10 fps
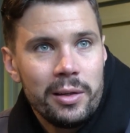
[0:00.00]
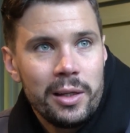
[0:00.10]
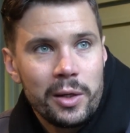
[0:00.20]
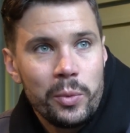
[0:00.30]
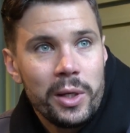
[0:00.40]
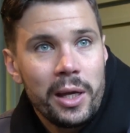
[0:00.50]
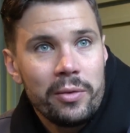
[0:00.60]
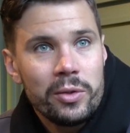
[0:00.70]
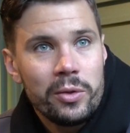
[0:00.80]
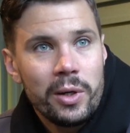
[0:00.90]
like a week
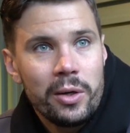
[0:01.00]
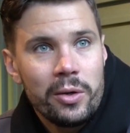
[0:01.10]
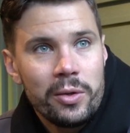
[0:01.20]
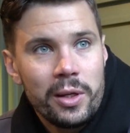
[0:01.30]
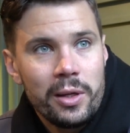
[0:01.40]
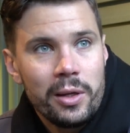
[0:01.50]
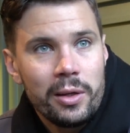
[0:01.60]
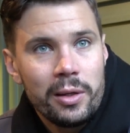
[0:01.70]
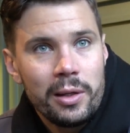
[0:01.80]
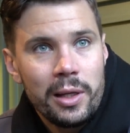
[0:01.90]
after, I heard we
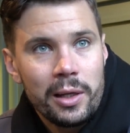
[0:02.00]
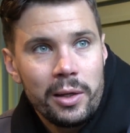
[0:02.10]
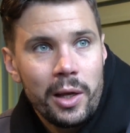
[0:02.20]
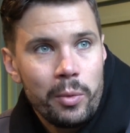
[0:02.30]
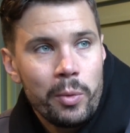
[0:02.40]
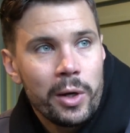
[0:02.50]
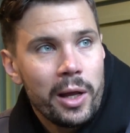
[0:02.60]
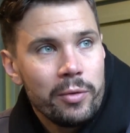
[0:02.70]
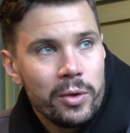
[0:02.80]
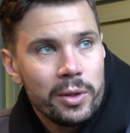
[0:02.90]
want to
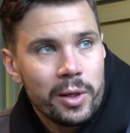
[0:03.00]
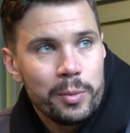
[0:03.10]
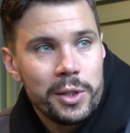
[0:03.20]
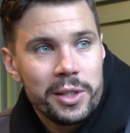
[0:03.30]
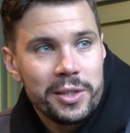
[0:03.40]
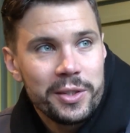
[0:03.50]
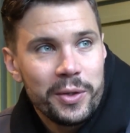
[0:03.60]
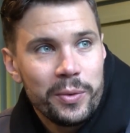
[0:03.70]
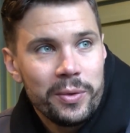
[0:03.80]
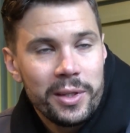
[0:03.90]
have you in the competition.
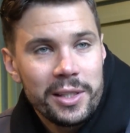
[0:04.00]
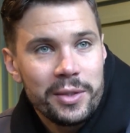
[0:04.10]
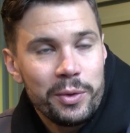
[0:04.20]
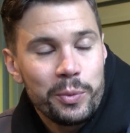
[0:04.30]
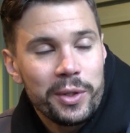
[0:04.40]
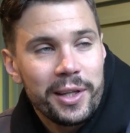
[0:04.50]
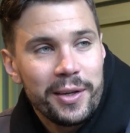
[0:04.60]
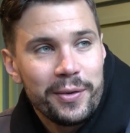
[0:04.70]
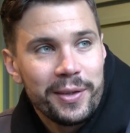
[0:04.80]
So that's how it went down.